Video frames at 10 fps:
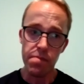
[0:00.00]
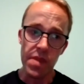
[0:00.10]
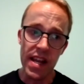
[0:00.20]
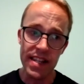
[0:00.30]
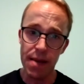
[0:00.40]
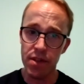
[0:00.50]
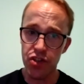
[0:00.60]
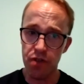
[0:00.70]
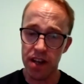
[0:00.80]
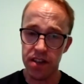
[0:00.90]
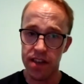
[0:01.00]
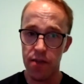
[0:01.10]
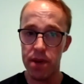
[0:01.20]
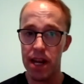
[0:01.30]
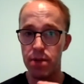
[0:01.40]
it demonstrates that they've
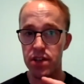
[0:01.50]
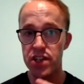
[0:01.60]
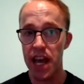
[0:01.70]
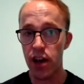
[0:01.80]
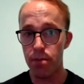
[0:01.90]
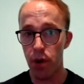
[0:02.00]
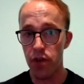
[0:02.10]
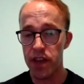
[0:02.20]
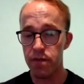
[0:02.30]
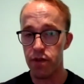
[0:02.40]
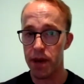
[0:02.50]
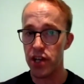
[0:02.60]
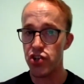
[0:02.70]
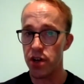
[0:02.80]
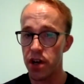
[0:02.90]
been able to take on board the
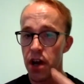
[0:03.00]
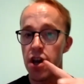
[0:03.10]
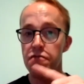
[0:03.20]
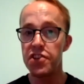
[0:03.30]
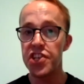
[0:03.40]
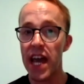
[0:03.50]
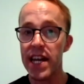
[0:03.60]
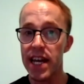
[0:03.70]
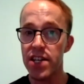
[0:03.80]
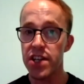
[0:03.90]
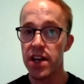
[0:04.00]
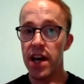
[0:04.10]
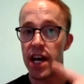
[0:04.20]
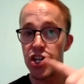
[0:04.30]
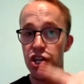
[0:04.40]
information, retain it,
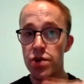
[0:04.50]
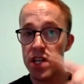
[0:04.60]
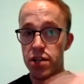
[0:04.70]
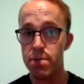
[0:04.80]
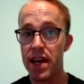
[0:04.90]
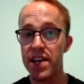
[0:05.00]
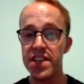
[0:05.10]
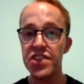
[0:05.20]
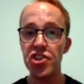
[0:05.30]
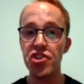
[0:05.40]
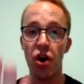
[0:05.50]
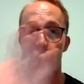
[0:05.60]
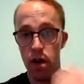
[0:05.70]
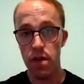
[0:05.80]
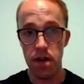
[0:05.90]
and use it to make a decision
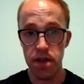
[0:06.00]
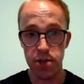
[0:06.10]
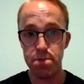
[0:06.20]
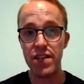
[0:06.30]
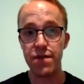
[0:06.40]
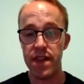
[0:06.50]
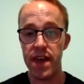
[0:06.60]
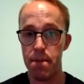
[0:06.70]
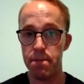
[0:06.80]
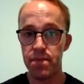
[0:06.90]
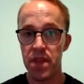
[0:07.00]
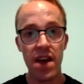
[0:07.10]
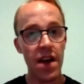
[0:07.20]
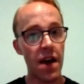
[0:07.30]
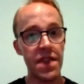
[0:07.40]
that's best for them.
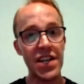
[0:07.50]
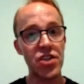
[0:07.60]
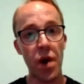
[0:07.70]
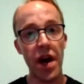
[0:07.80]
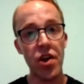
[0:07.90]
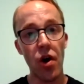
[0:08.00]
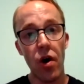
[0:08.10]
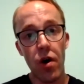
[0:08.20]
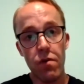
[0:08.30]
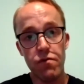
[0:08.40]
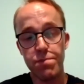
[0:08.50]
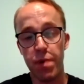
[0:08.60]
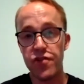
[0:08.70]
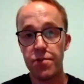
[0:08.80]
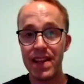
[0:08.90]
And that's where your
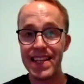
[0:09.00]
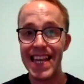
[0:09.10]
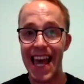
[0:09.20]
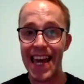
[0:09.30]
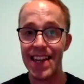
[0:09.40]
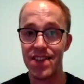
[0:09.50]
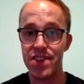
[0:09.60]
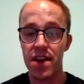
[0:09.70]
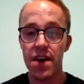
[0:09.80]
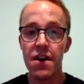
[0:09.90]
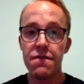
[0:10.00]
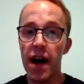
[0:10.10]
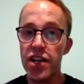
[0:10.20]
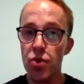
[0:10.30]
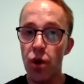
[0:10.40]
responsibility ends. Far
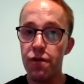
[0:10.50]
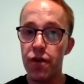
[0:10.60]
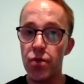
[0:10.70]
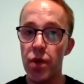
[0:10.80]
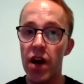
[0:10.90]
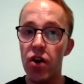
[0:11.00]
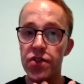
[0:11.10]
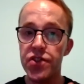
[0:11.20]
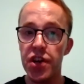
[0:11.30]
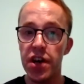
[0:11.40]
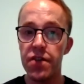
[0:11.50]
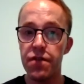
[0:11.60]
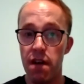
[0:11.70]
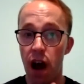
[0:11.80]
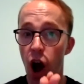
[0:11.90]
too often we are concerned
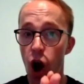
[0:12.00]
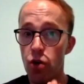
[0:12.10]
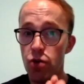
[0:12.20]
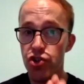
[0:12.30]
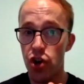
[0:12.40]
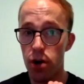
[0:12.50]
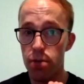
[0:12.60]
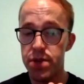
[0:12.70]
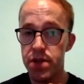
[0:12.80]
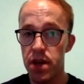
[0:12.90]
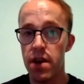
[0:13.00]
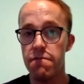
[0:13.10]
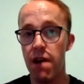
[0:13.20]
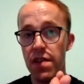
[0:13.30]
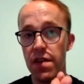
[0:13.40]
for our own jobs
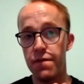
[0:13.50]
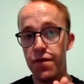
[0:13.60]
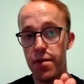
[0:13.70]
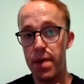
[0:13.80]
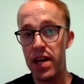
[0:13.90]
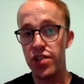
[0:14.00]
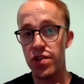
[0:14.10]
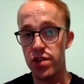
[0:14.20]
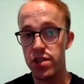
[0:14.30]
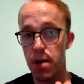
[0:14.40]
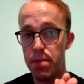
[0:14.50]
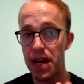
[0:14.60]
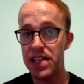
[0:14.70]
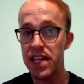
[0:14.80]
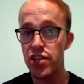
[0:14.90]
rather than for the patient's
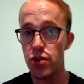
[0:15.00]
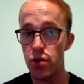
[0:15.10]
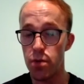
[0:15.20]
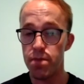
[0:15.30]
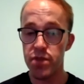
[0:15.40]
ability to